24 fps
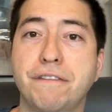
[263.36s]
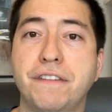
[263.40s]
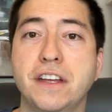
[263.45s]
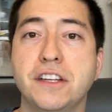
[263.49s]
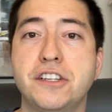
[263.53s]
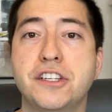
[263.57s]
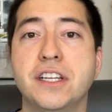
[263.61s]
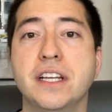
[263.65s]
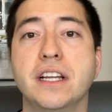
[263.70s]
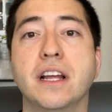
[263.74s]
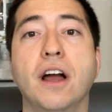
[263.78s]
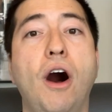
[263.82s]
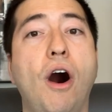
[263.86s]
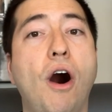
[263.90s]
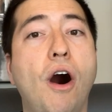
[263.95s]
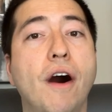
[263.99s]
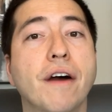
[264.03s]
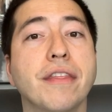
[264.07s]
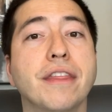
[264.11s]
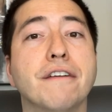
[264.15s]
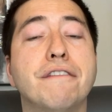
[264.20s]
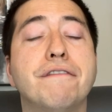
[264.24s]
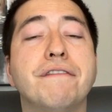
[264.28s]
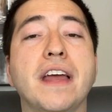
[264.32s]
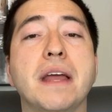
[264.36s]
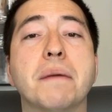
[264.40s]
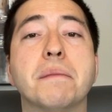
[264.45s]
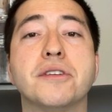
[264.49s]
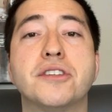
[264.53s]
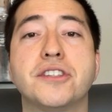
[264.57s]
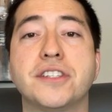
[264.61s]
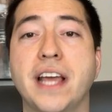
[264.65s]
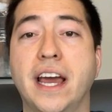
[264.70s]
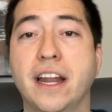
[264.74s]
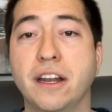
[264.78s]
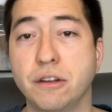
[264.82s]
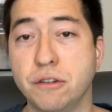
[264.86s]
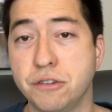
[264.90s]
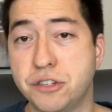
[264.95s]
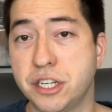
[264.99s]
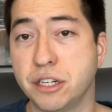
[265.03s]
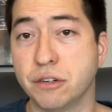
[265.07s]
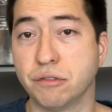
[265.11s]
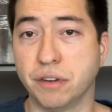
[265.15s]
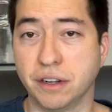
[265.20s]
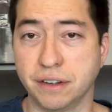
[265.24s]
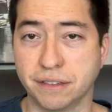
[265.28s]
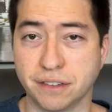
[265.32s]
fishing on the famous
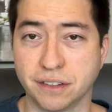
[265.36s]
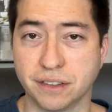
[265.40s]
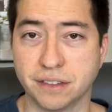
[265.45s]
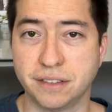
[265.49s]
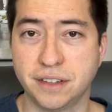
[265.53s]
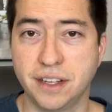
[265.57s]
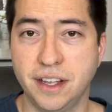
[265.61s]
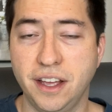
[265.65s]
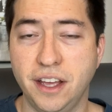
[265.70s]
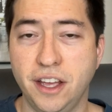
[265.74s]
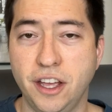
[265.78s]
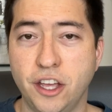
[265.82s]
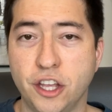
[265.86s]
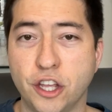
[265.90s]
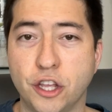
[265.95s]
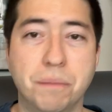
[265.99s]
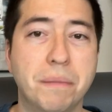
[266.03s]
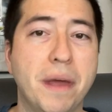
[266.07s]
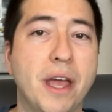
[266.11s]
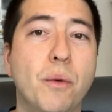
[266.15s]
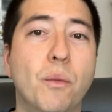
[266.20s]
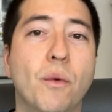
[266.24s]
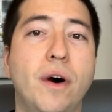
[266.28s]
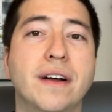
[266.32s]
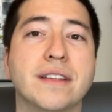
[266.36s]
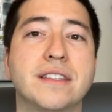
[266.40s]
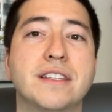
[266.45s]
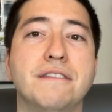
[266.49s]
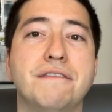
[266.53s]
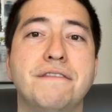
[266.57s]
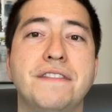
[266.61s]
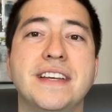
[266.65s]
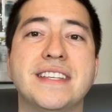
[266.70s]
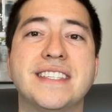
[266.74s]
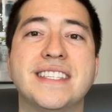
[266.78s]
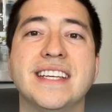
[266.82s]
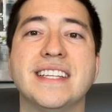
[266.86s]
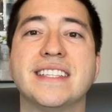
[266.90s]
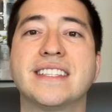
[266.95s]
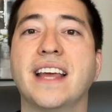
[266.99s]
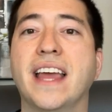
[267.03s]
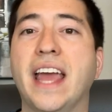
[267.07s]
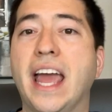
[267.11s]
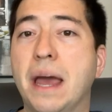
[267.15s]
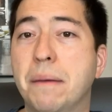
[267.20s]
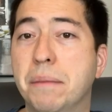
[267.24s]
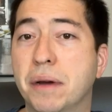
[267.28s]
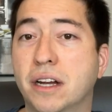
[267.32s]
Chattahoochee River. You may want to visit
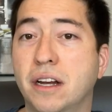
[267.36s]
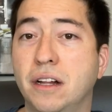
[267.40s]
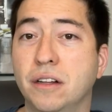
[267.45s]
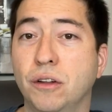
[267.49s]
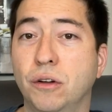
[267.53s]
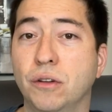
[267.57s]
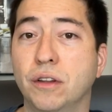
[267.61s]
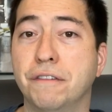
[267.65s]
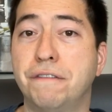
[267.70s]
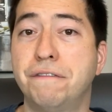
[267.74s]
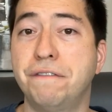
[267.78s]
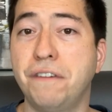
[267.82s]
Amicalola